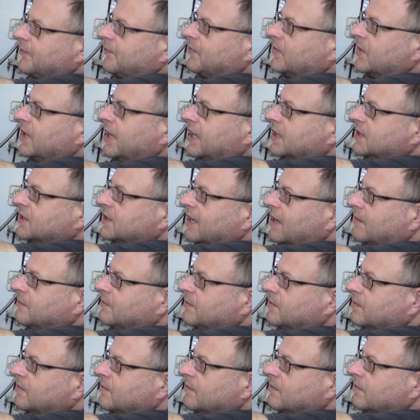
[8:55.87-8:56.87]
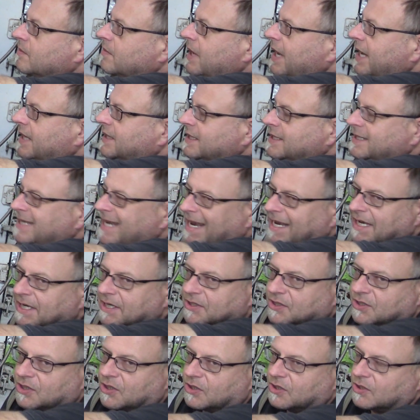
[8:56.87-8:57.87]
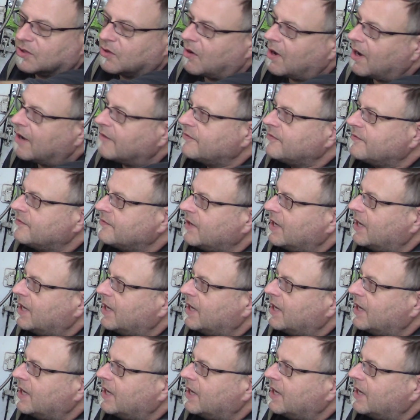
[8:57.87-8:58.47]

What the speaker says: and the tank is turned off.